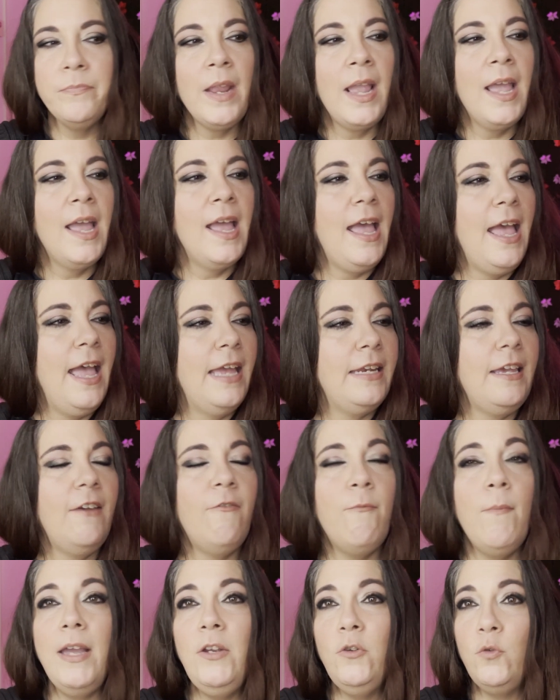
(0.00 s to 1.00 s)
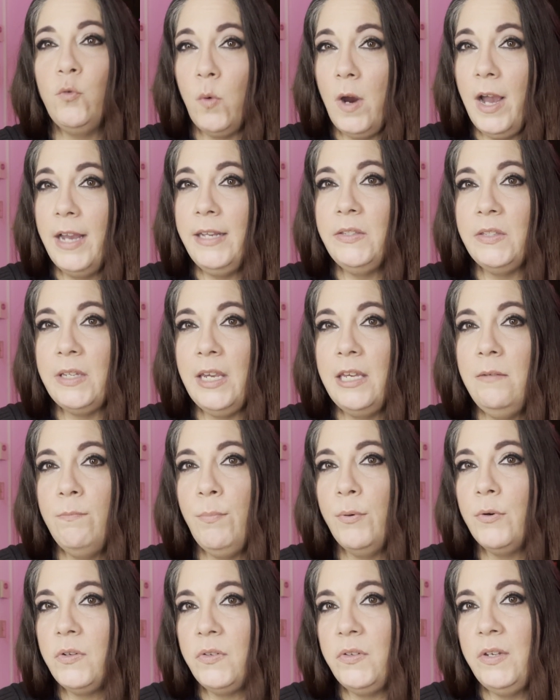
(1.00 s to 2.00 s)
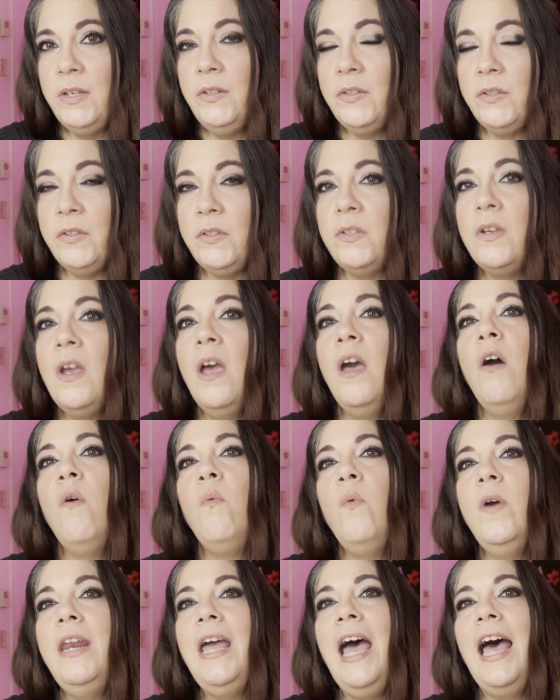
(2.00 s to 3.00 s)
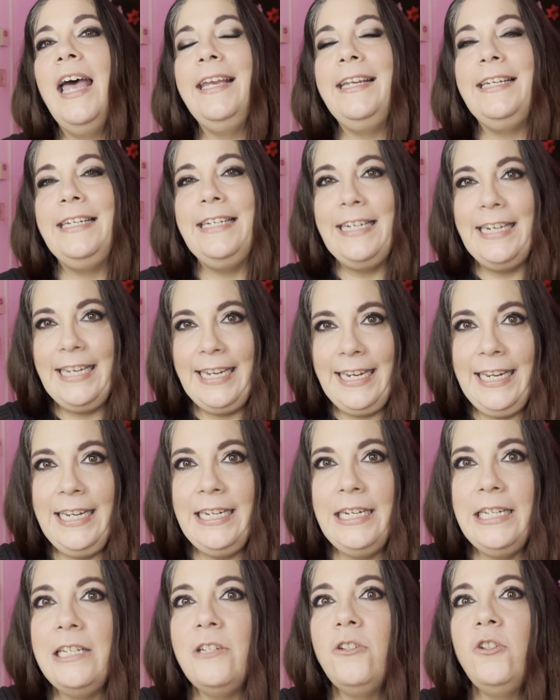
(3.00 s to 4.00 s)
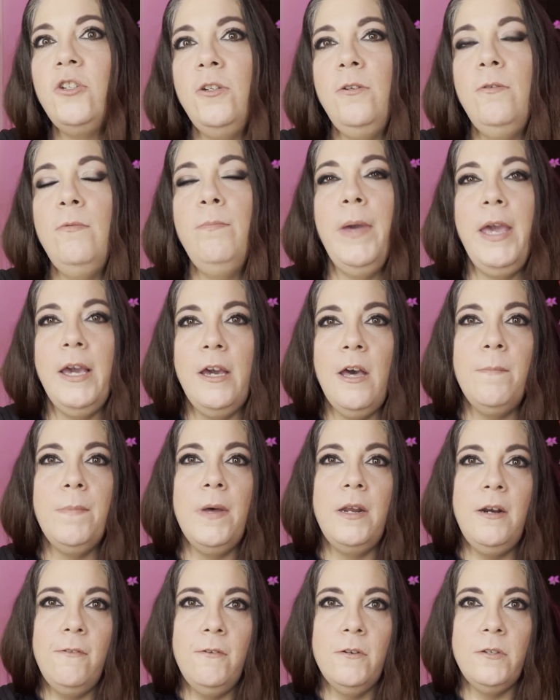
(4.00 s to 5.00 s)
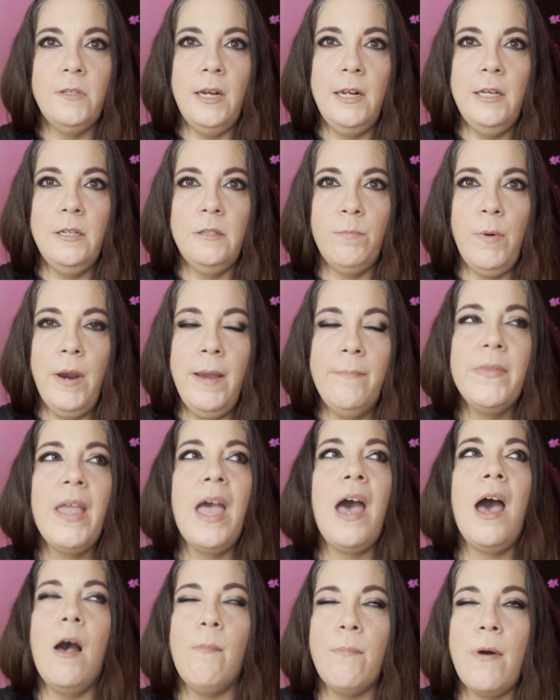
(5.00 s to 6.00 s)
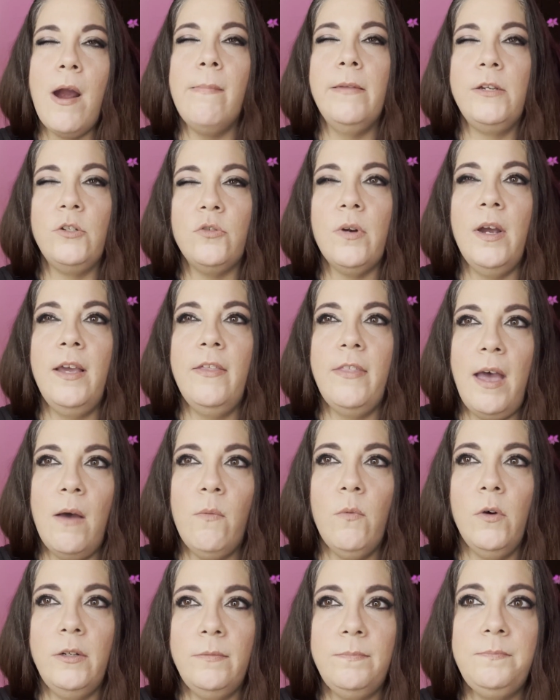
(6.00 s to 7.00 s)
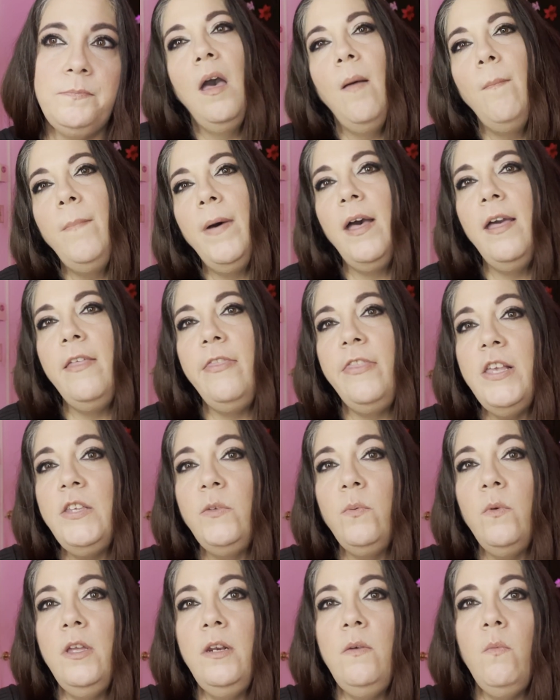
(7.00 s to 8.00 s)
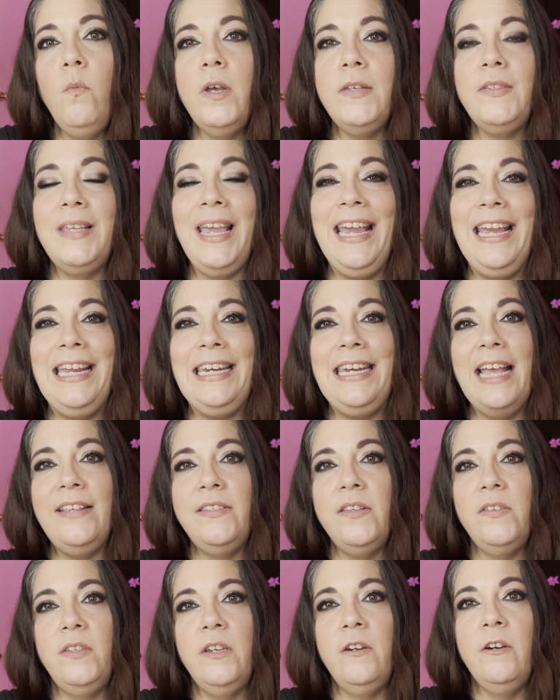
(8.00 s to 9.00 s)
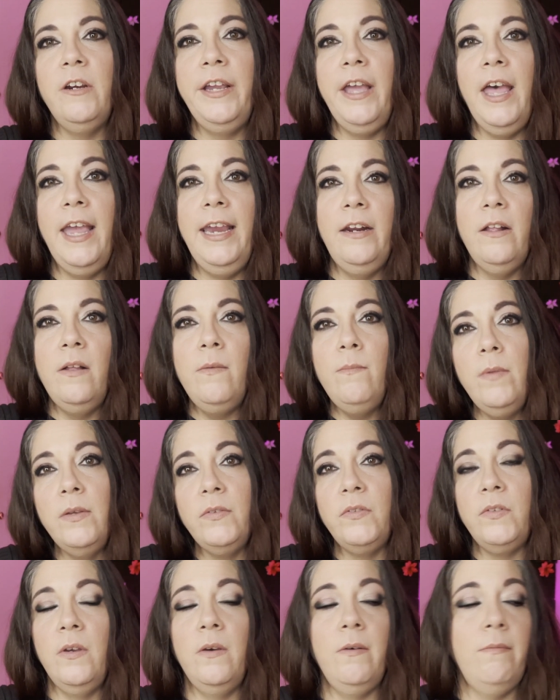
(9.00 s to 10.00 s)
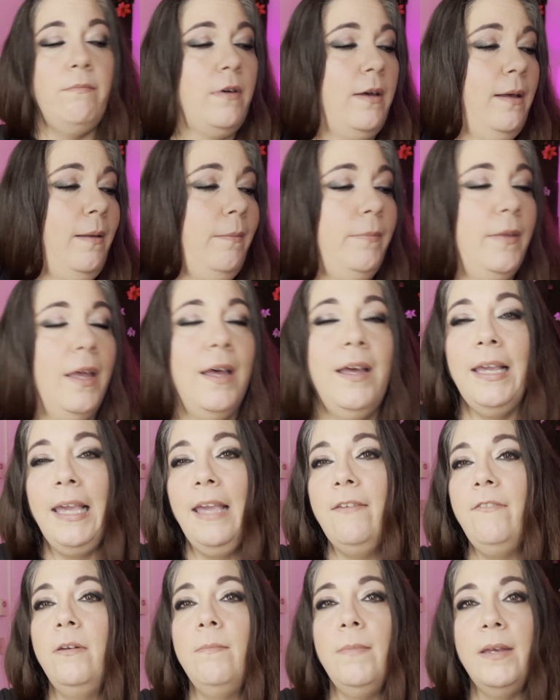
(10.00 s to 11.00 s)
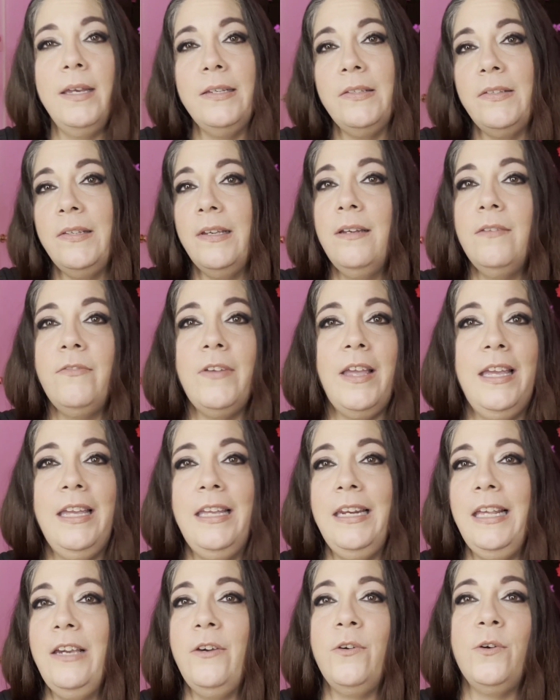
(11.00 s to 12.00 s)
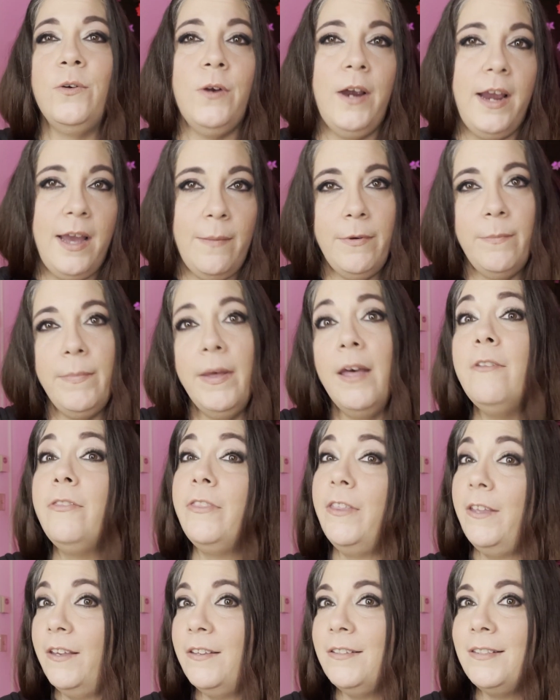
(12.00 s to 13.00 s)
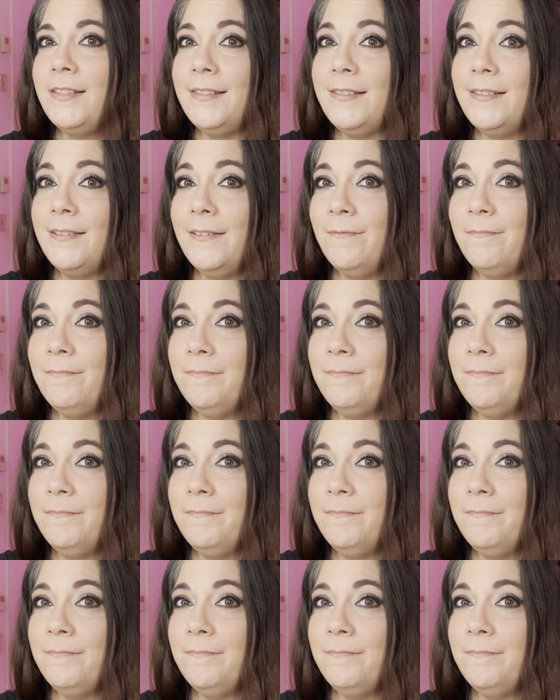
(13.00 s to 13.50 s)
And if my dry skin persists when I need to pick up another setting spray, I'll probably try that one. But this one was a necessary item, so I'm not giving myself any crap about this.